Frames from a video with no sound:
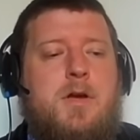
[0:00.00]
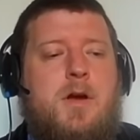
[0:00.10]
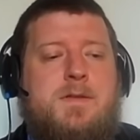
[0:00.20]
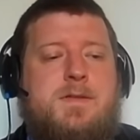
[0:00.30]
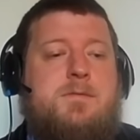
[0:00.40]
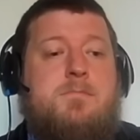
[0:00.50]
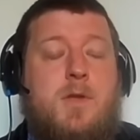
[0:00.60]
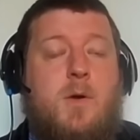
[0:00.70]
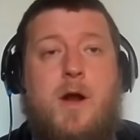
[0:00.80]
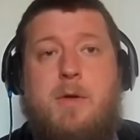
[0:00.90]
Because
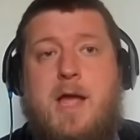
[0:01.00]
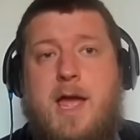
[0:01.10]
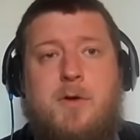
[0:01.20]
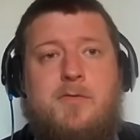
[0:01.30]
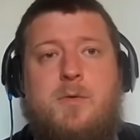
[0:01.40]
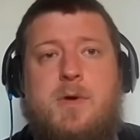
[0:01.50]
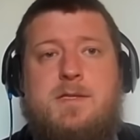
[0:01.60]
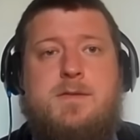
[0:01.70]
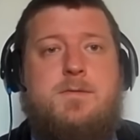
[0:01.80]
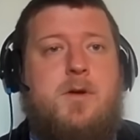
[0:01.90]
the very aim of the
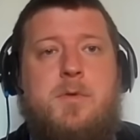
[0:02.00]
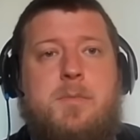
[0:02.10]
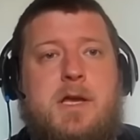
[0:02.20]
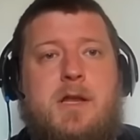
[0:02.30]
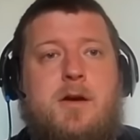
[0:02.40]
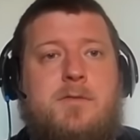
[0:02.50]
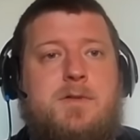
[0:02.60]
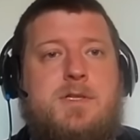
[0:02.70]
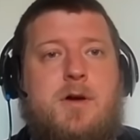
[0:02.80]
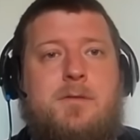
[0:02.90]
West from the beginning of
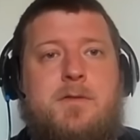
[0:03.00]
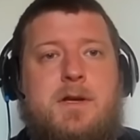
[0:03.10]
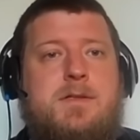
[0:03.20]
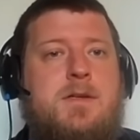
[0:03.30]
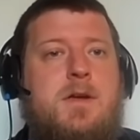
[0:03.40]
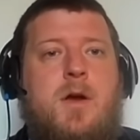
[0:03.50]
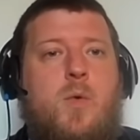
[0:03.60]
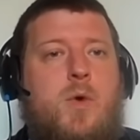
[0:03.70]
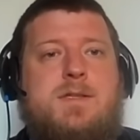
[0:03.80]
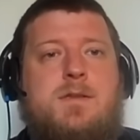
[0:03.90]
this conflict
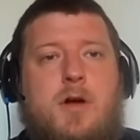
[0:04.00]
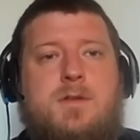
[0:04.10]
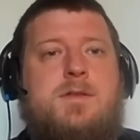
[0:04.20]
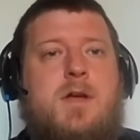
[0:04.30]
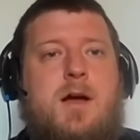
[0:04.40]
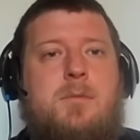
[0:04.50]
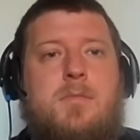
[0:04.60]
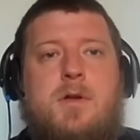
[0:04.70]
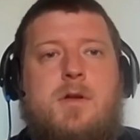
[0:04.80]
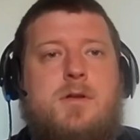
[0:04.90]
was not
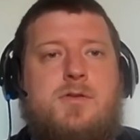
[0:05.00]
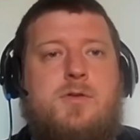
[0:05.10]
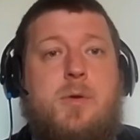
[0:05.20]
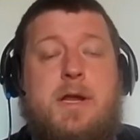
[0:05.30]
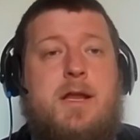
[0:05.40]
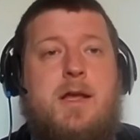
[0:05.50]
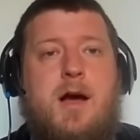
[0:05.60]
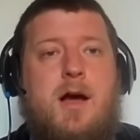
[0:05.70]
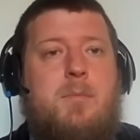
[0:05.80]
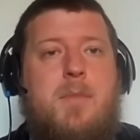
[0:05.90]
to really
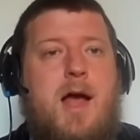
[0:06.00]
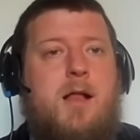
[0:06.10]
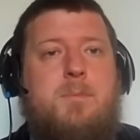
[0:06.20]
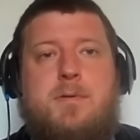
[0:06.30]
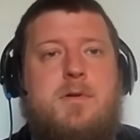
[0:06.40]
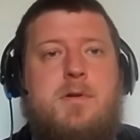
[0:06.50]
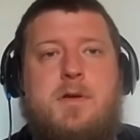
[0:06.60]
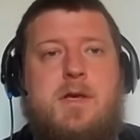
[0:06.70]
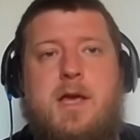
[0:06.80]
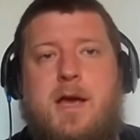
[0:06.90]
help
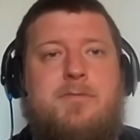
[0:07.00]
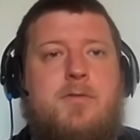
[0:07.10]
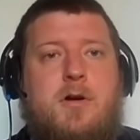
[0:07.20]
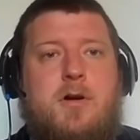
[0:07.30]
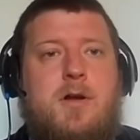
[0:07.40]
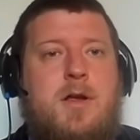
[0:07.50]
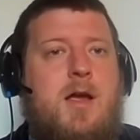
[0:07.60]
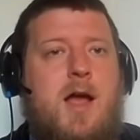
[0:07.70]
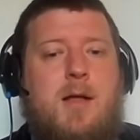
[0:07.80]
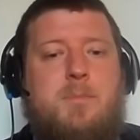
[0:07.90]
Kiev or
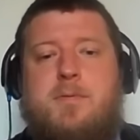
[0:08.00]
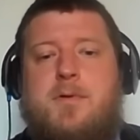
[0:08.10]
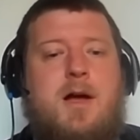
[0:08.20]
help